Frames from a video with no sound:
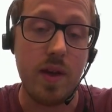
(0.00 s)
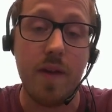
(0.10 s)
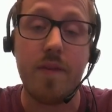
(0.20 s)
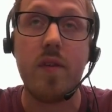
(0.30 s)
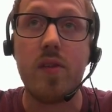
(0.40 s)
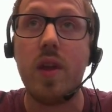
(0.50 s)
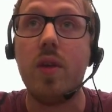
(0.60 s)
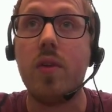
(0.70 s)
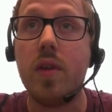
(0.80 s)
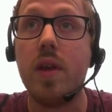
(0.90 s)
every
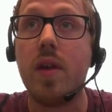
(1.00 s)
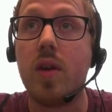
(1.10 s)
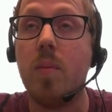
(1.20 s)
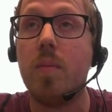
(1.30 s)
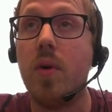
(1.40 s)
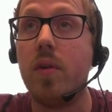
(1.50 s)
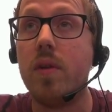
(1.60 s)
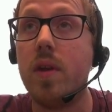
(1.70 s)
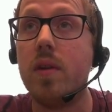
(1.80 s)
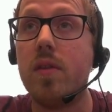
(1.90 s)
single data component
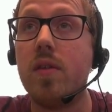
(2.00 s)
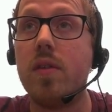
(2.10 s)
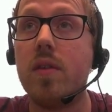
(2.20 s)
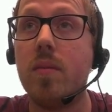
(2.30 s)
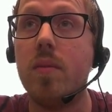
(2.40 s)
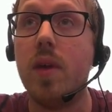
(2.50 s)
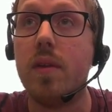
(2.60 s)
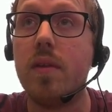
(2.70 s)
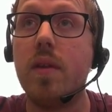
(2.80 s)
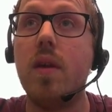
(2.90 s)
in the system
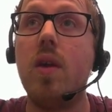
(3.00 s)
that